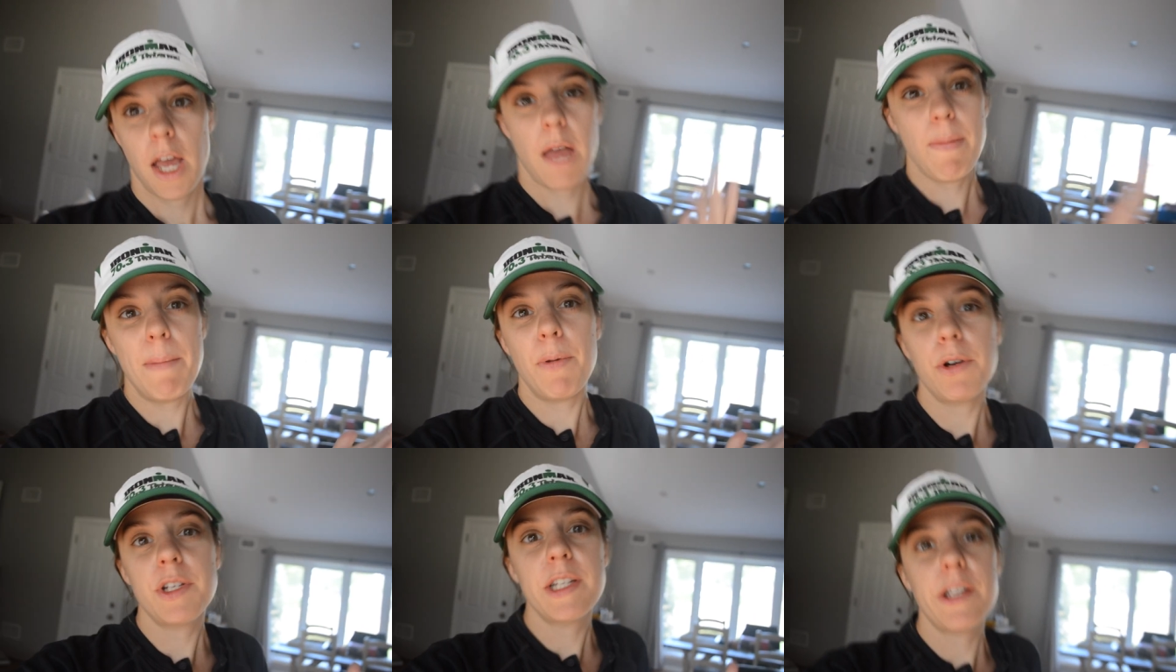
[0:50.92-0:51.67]
In my
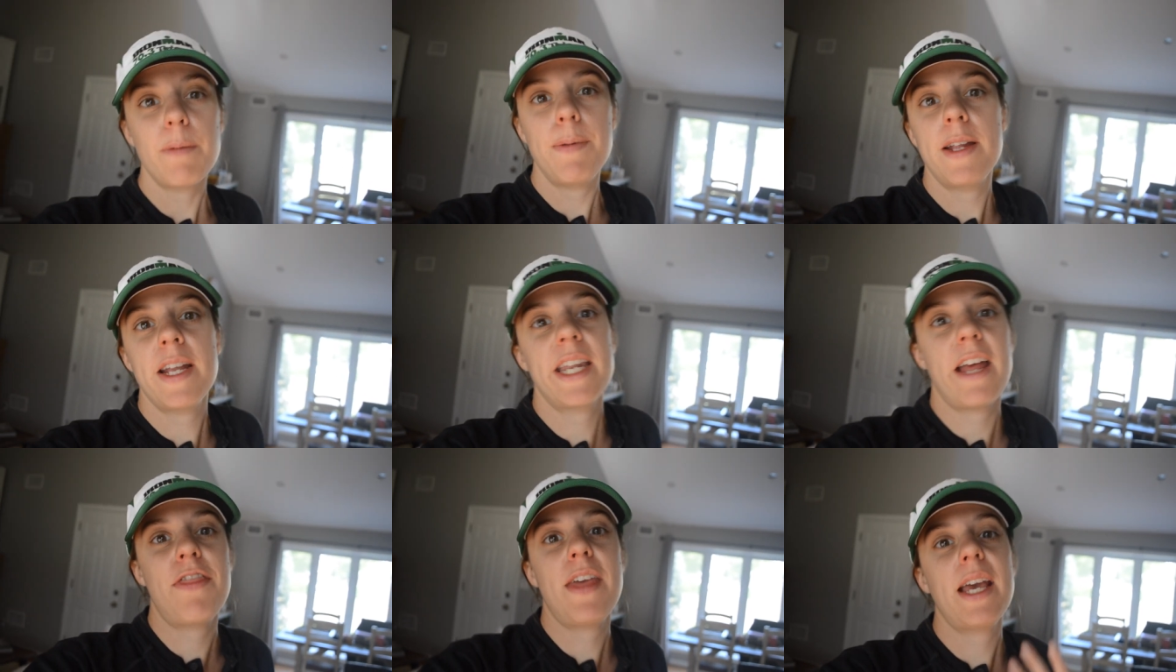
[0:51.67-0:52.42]
personal opinion,
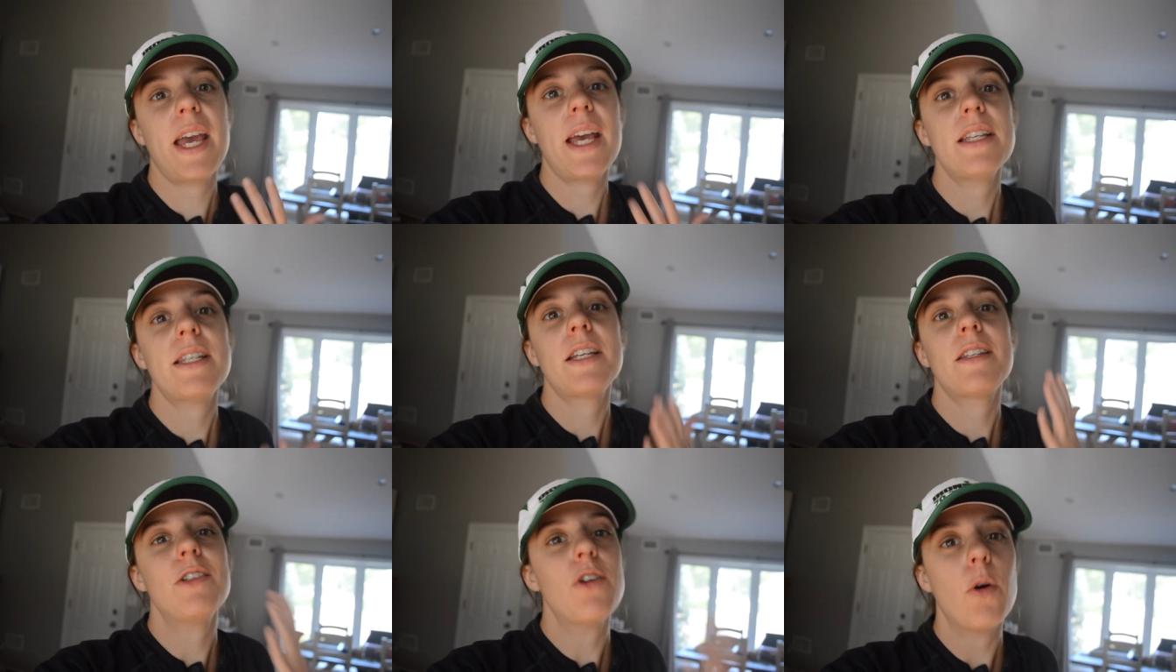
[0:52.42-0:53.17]
I think
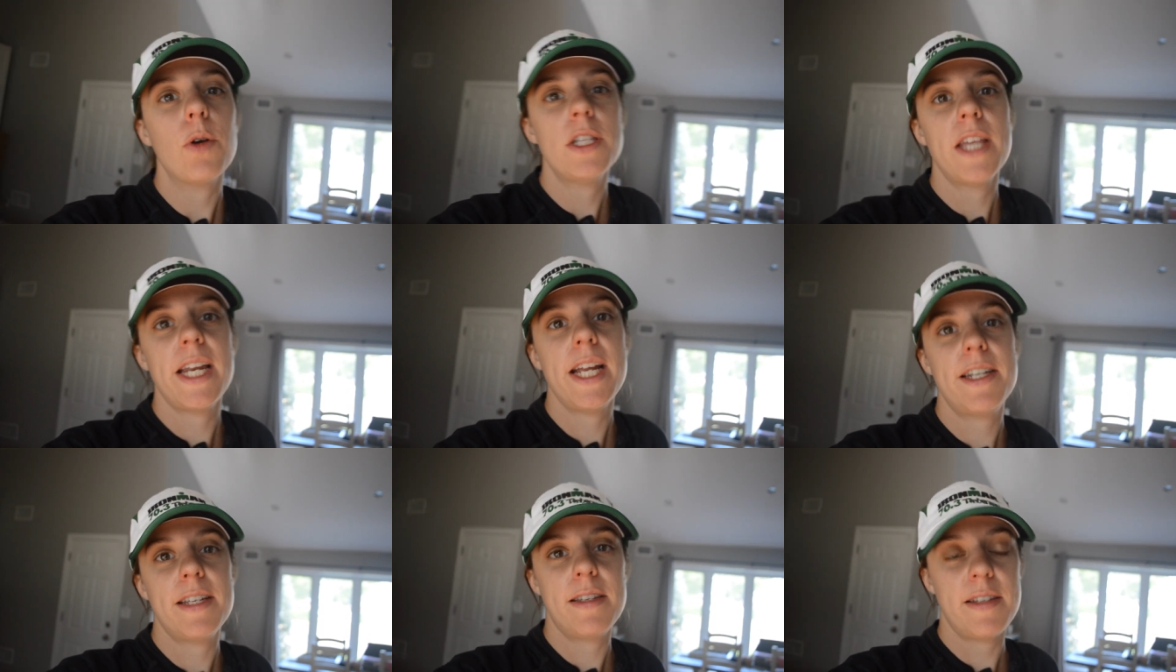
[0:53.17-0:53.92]
ASICS knows they
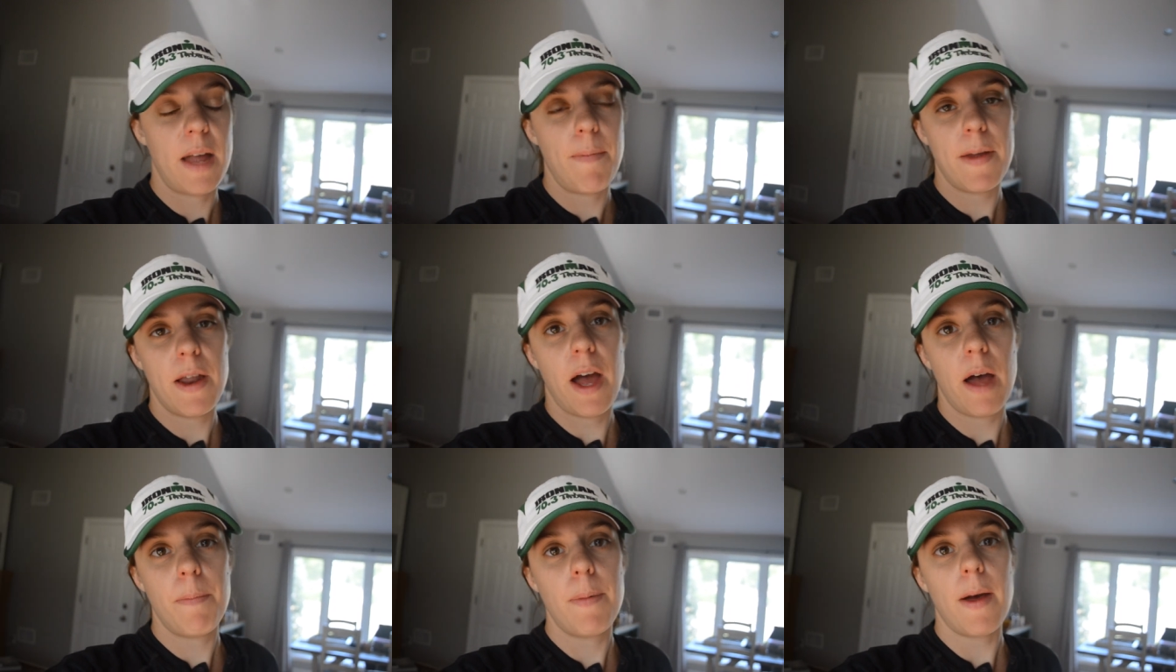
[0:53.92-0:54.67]
need to step it
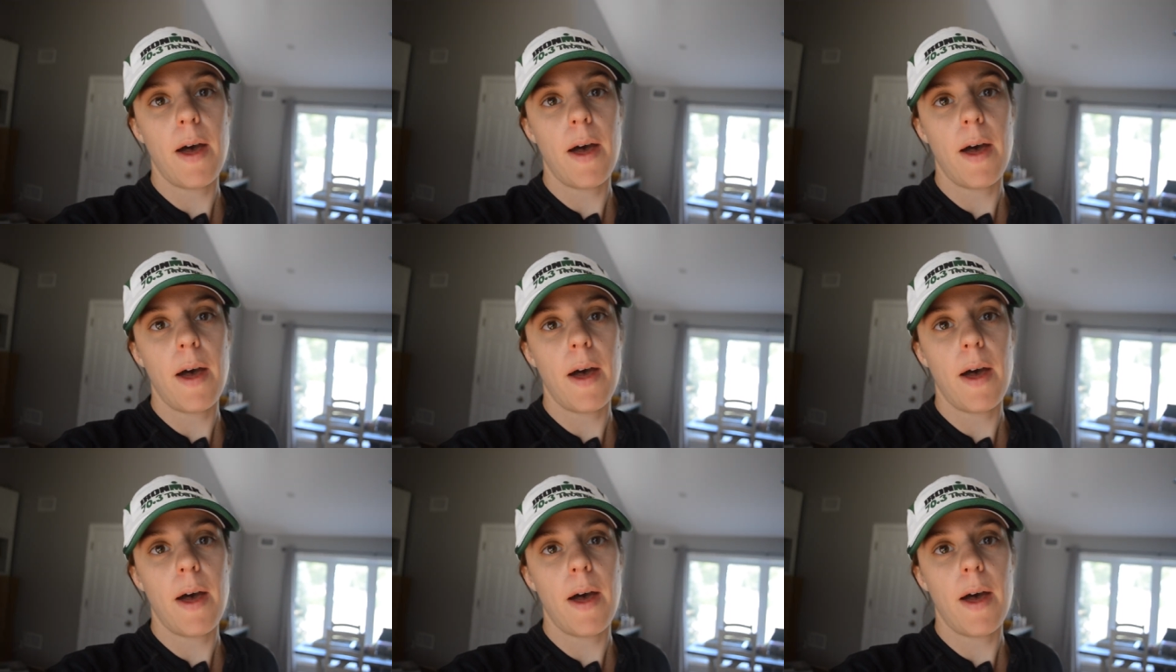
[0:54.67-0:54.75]
up.